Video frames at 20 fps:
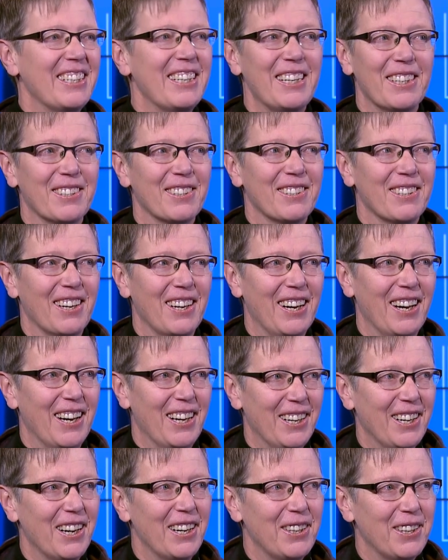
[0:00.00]
Yes,
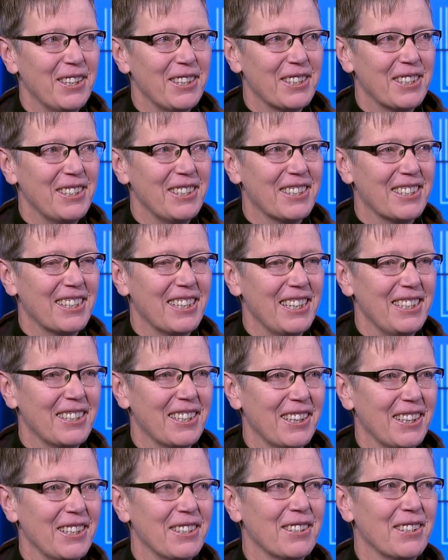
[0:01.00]
I, I, think she's
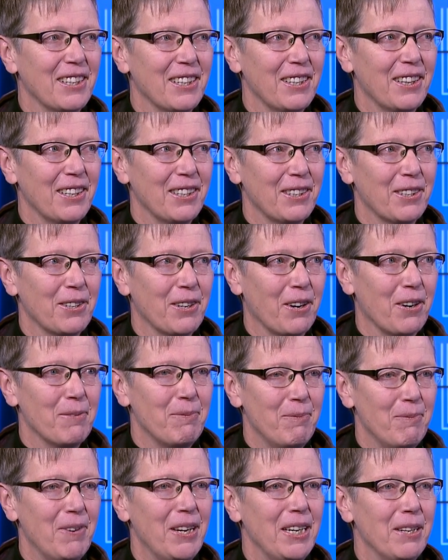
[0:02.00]
changing things, and I think there are
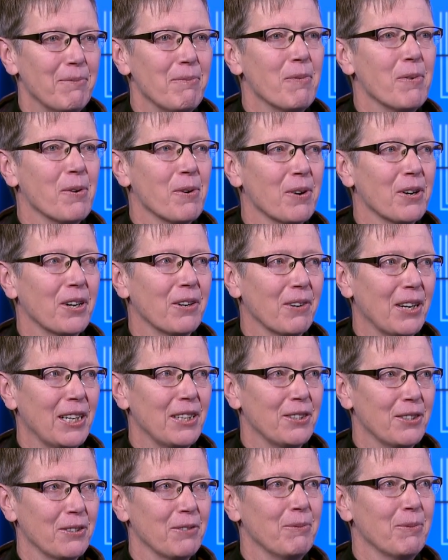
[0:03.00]
many more
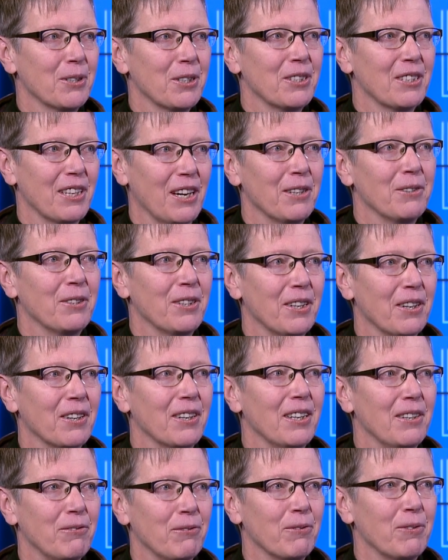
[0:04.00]
Greta Thunbergs out there
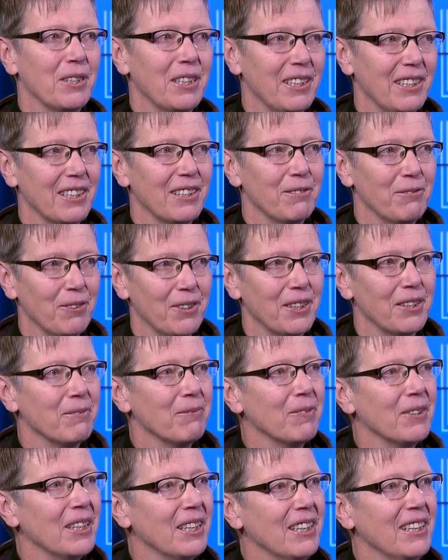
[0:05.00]
if we give
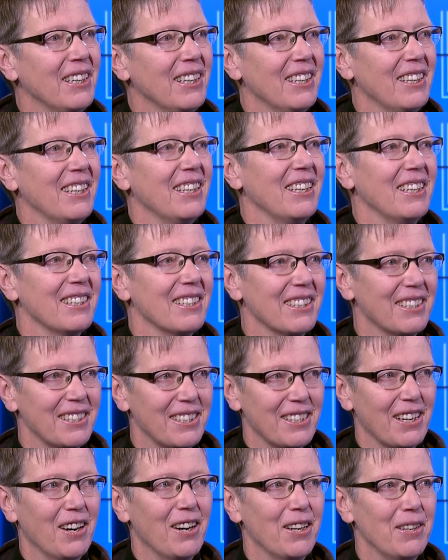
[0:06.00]
them the, the
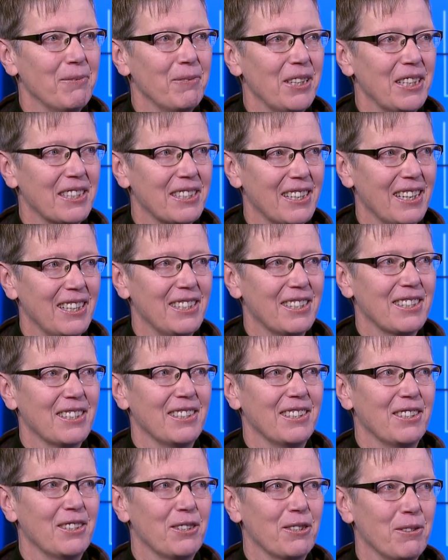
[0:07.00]
time, the
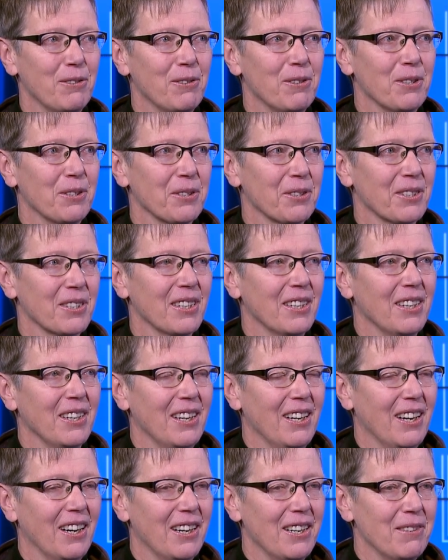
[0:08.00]
attention, the tools.
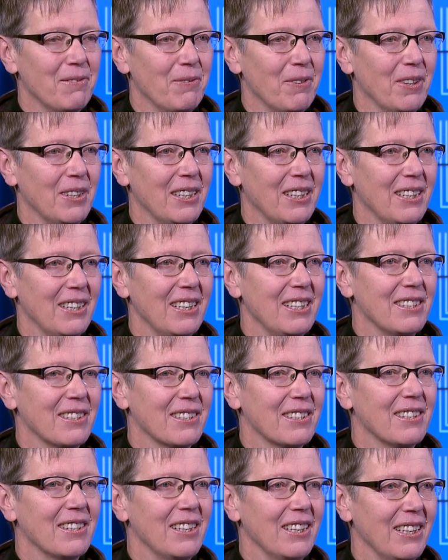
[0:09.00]
Um, it,
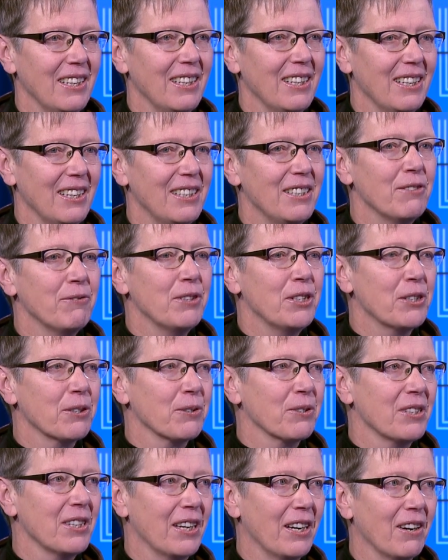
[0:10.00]
it's the
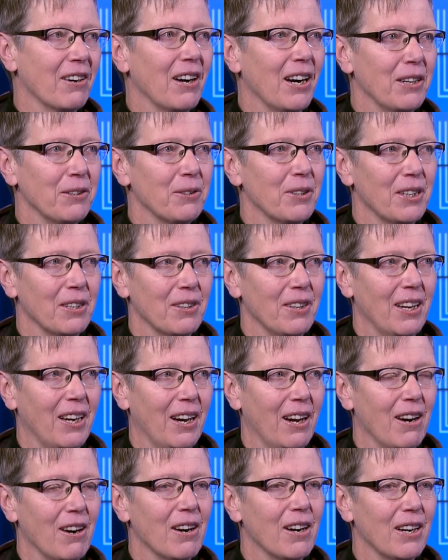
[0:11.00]
individuals that are out there that
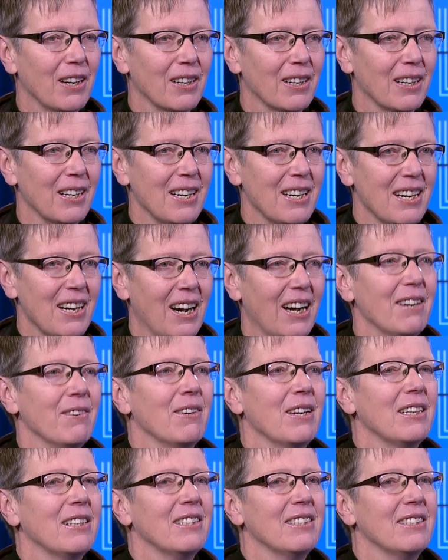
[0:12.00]
are I,